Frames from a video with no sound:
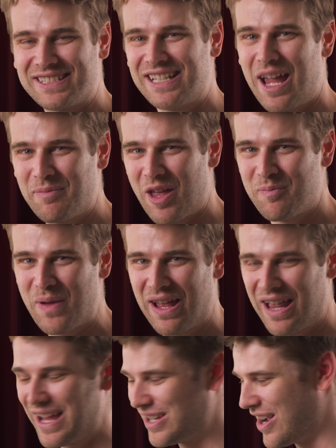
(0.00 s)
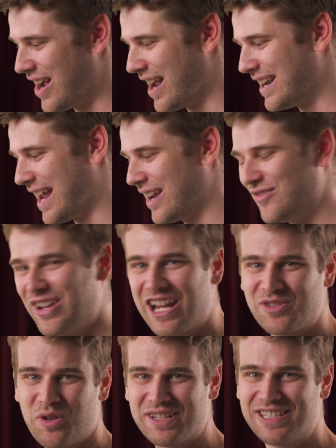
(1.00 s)
slam that bell icon, and if you
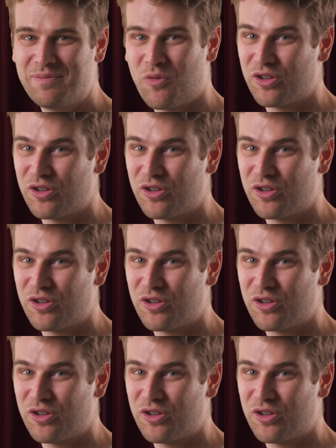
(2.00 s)
guys wanna see